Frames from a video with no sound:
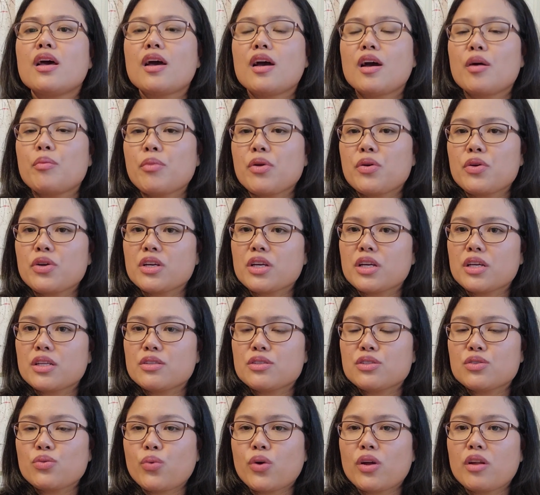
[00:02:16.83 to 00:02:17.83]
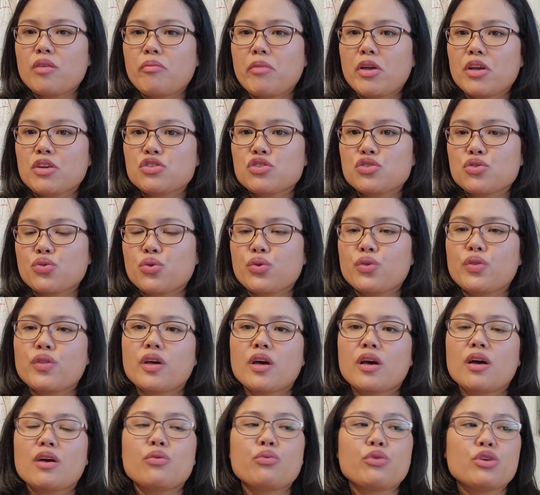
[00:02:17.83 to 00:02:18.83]
Americans want to make sure
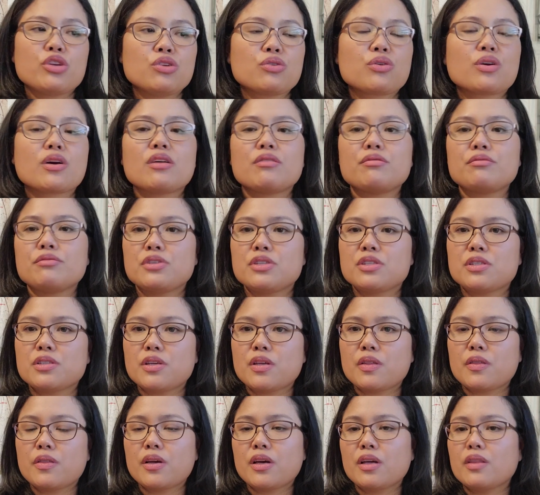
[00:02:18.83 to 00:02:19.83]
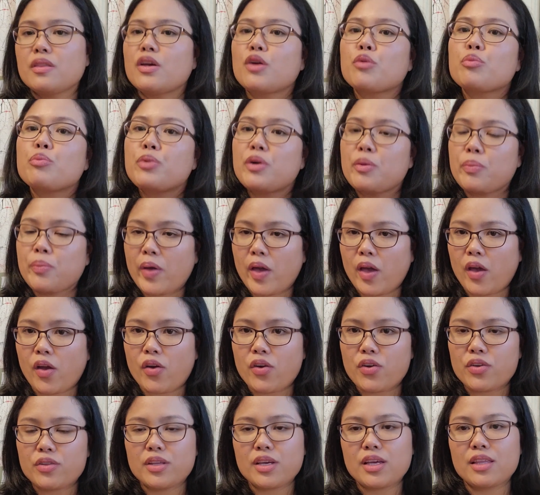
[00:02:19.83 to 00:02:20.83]
that when you come visit that they're
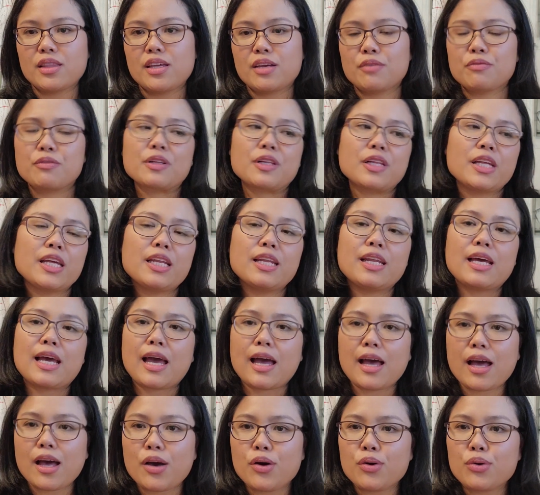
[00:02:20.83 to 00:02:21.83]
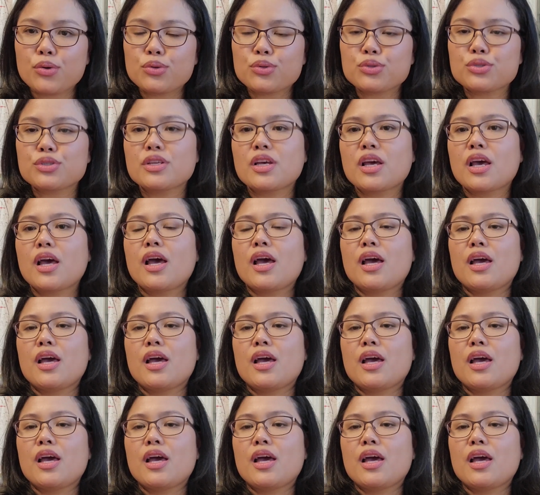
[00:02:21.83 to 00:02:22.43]
prepared, that they've cleaned the house,